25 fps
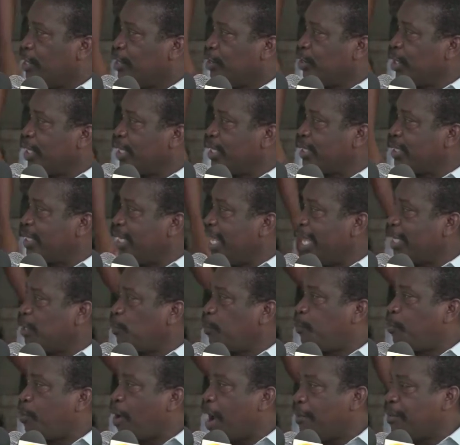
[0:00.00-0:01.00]
JC has
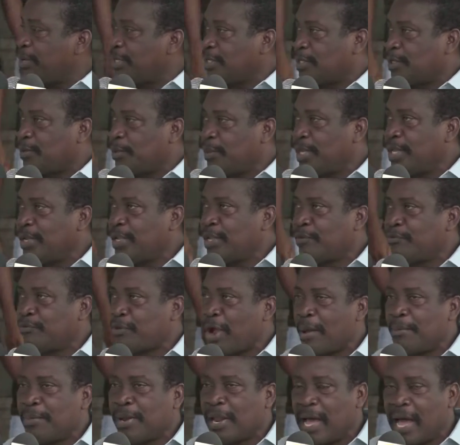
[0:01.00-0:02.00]
promised me
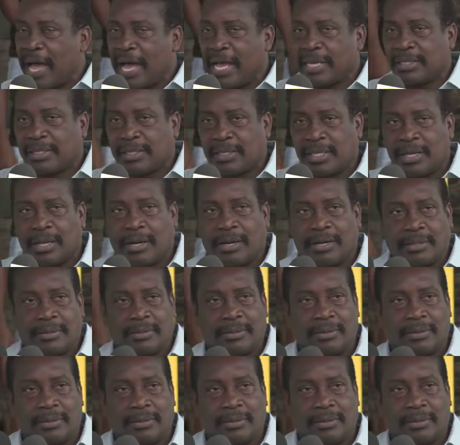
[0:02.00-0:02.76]
from last year